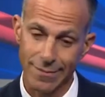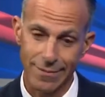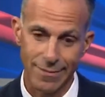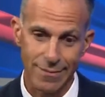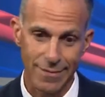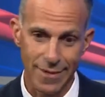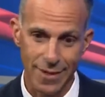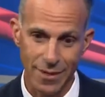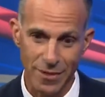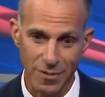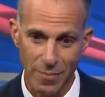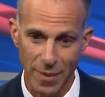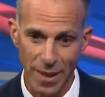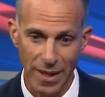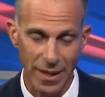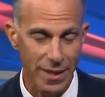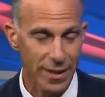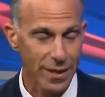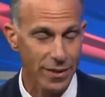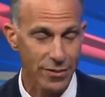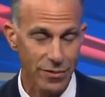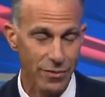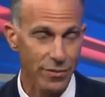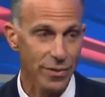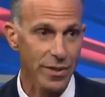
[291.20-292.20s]
the explaining
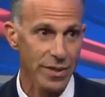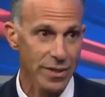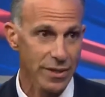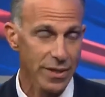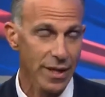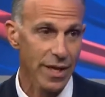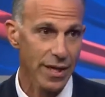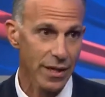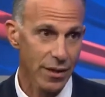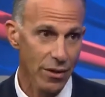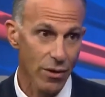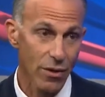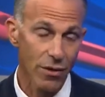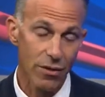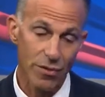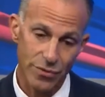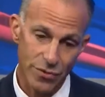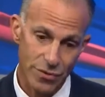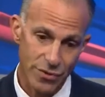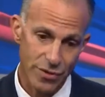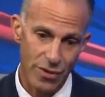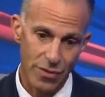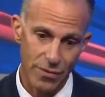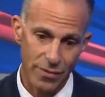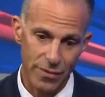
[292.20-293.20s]
isn't really taking hold,
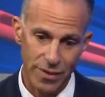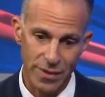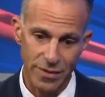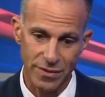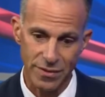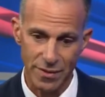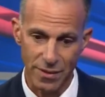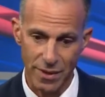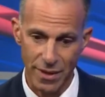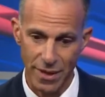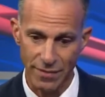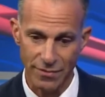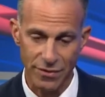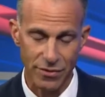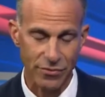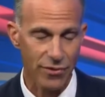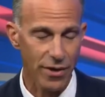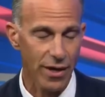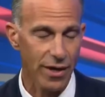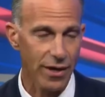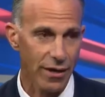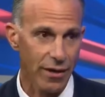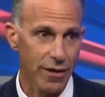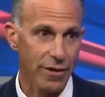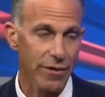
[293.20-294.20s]
so he's going to have to
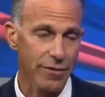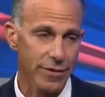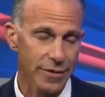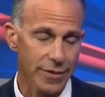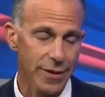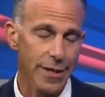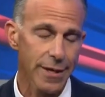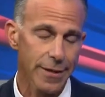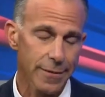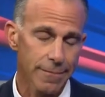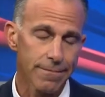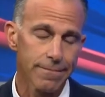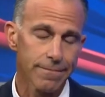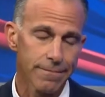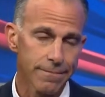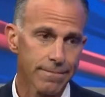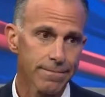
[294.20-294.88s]
try harder with that. All